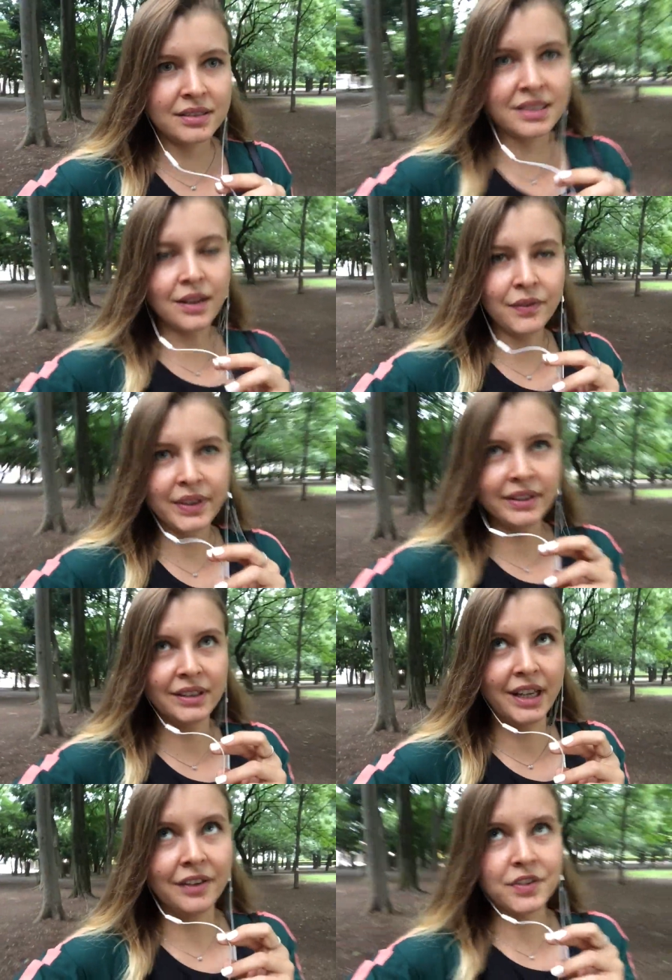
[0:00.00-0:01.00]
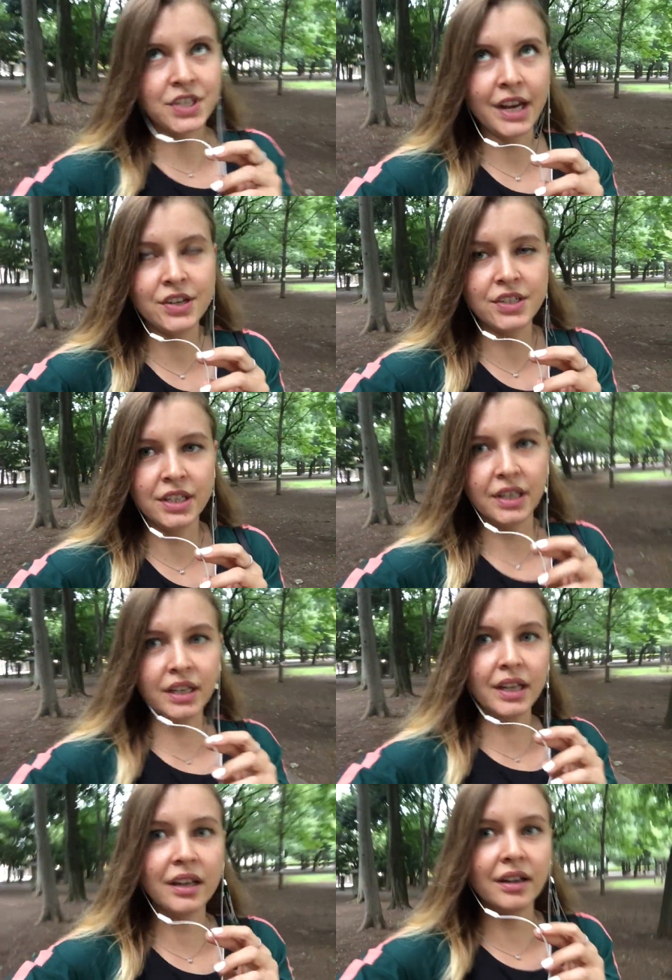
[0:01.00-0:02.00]
something
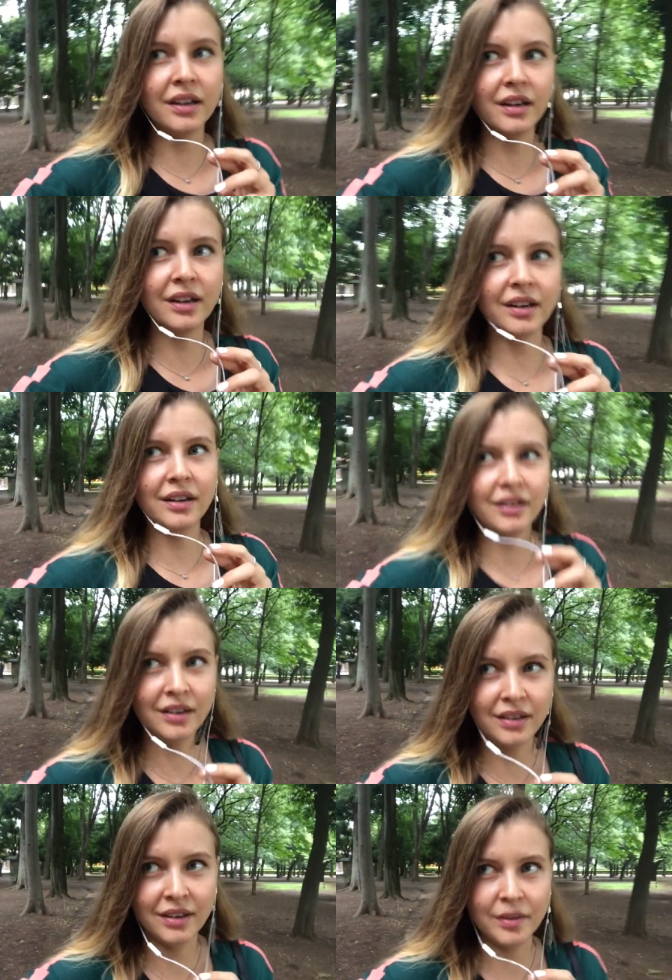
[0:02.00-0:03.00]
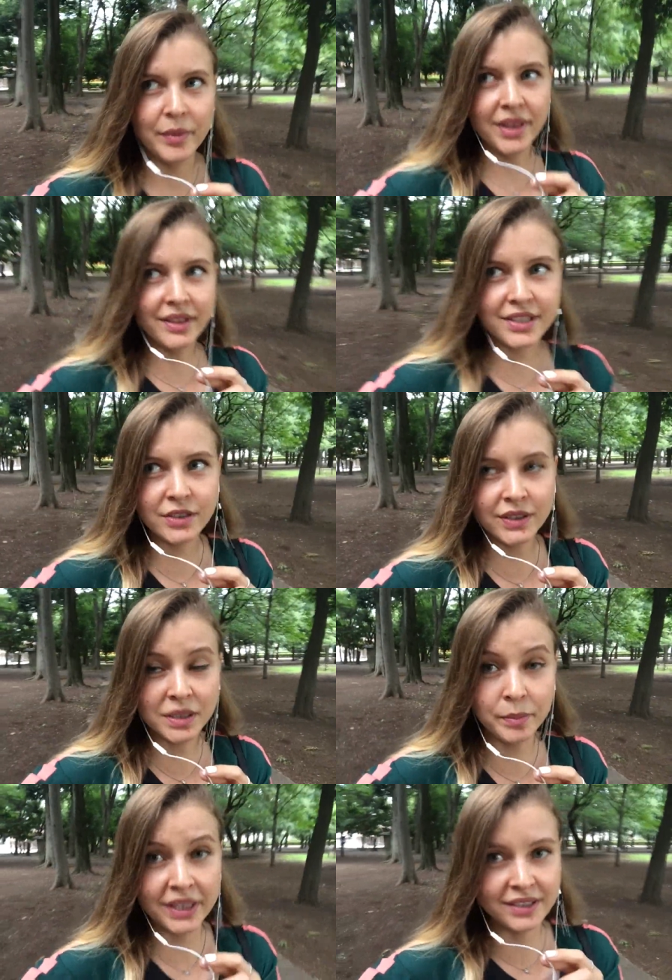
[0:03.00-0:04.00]
life-changing, I mean that's not
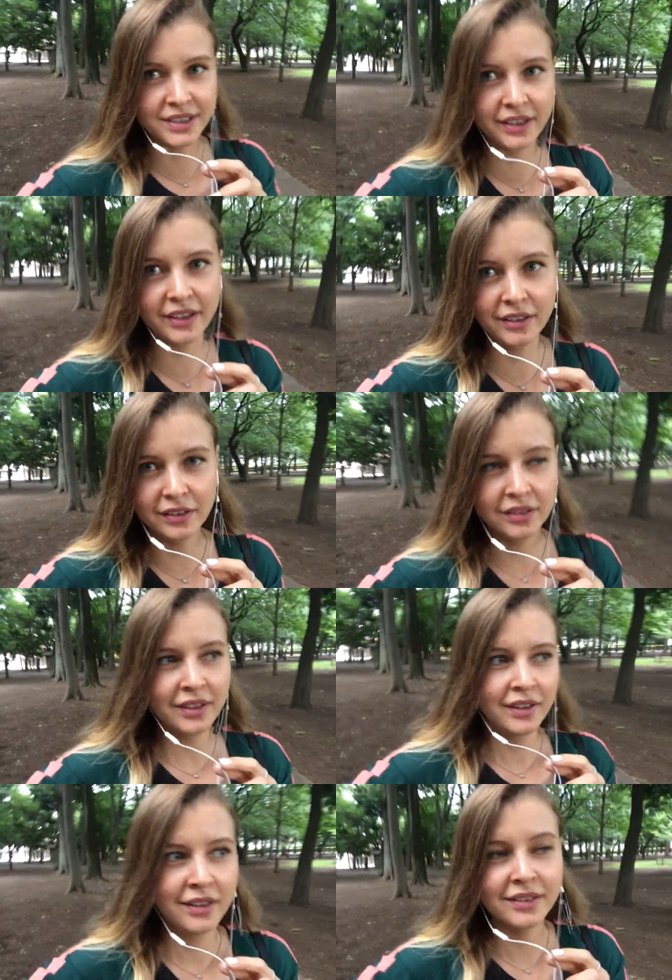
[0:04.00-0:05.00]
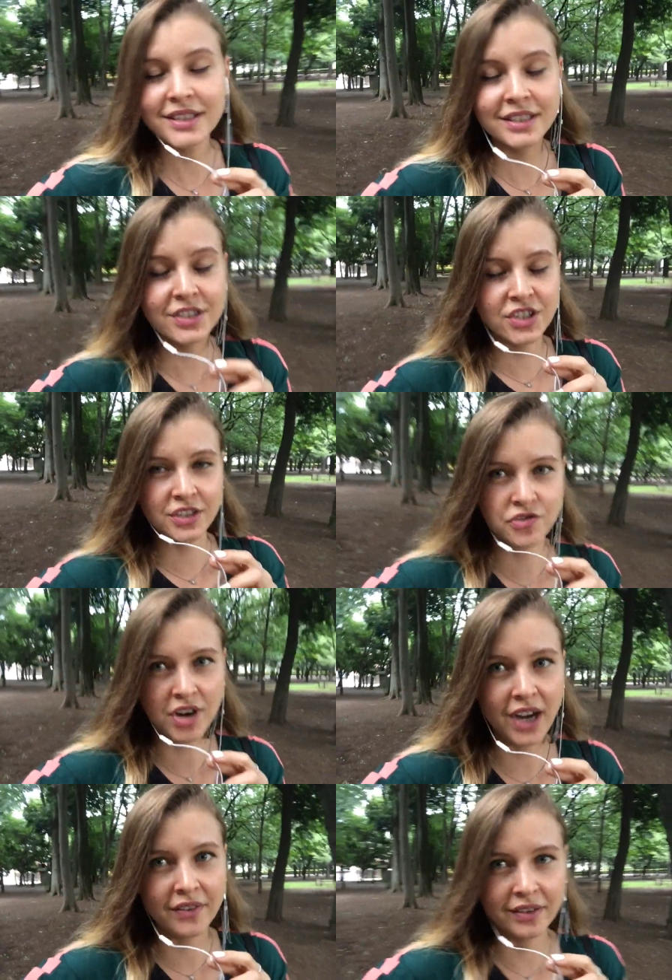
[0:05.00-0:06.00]
a big deal, this is just
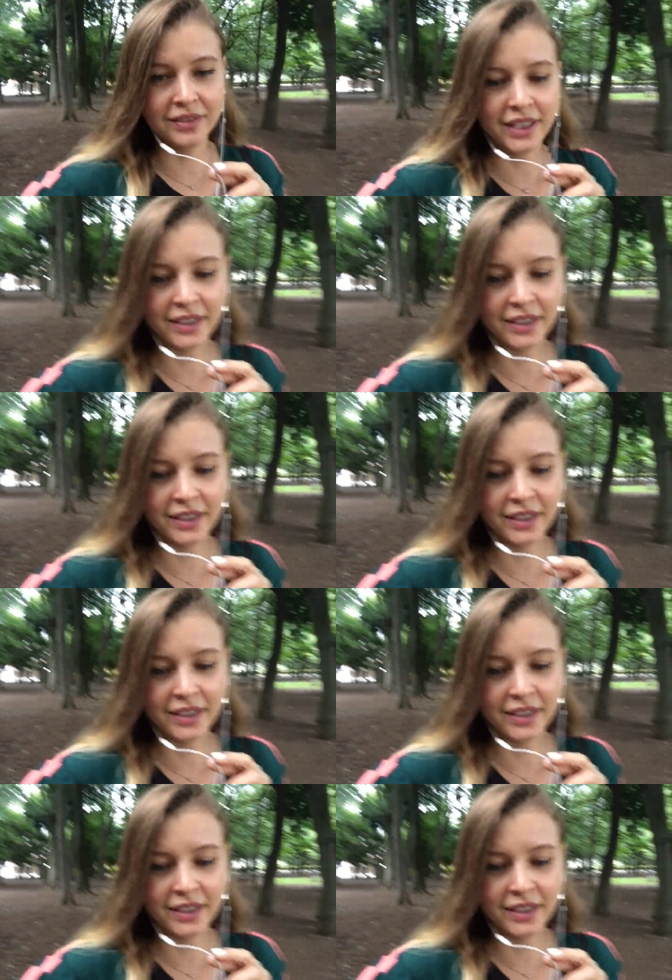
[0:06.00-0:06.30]
driver's